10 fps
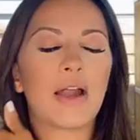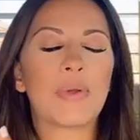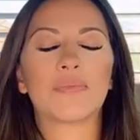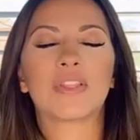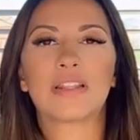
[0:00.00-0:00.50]
I
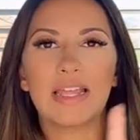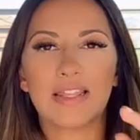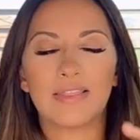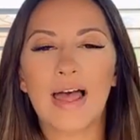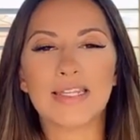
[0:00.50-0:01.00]
mean,
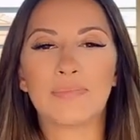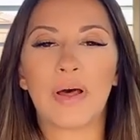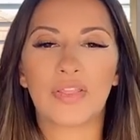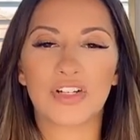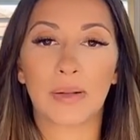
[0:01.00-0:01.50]
like last
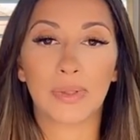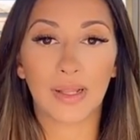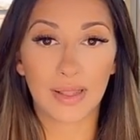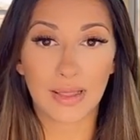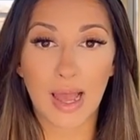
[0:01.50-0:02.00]
month or something
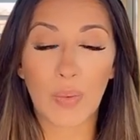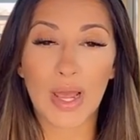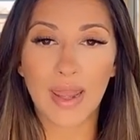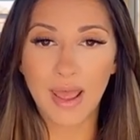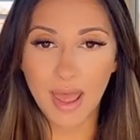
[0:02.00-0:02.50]
like that,
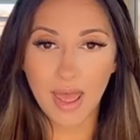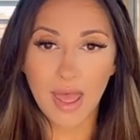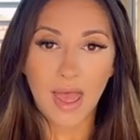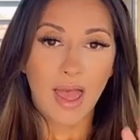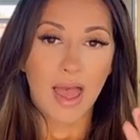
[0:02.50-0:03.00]
when
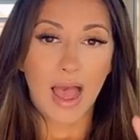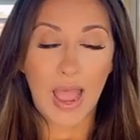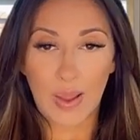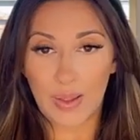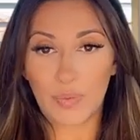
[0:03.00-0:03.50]

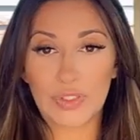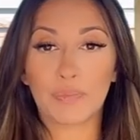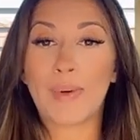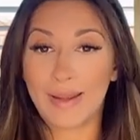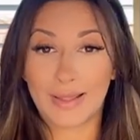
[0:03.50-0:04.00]
I was
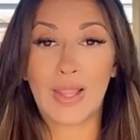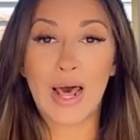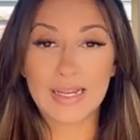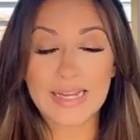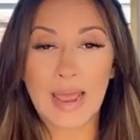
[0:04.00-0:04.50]
spending a
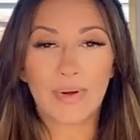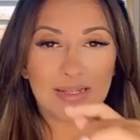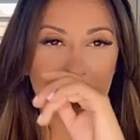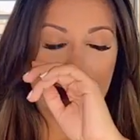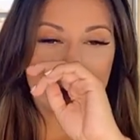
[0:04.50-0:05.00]
lot of
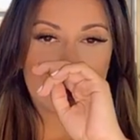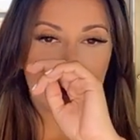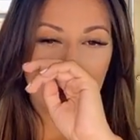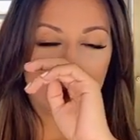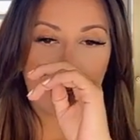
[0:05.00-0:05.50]
time in
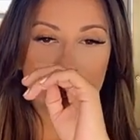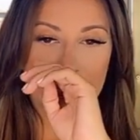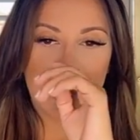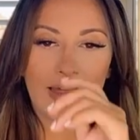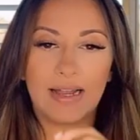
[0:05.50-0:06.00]

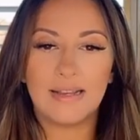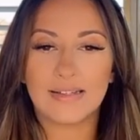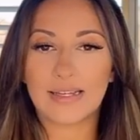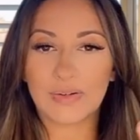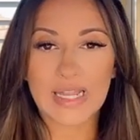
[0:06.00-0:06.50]
Starbucks,
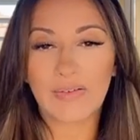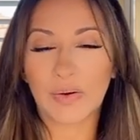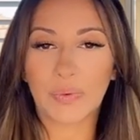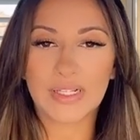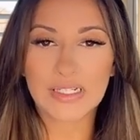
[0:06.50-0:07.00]
and I was having
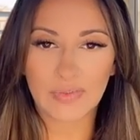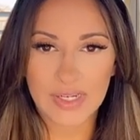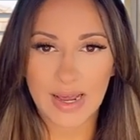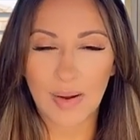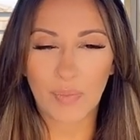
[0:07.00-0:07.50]
a really tough
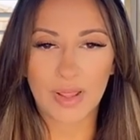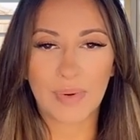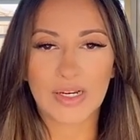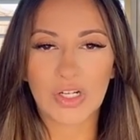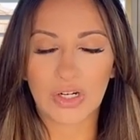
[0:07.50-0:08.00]
time with
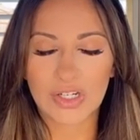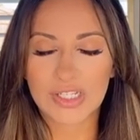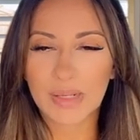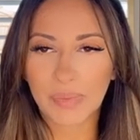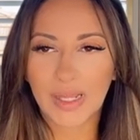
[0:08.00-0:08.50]
my daughter
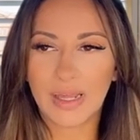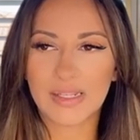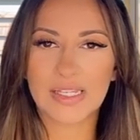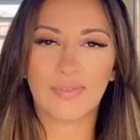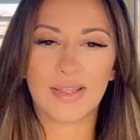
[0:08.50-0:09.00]
sleeping
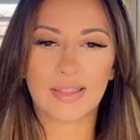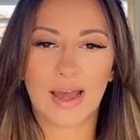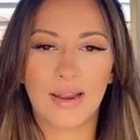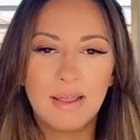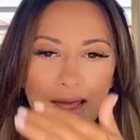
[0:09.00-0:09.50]
and stuff like
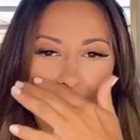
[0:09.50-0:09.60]
that.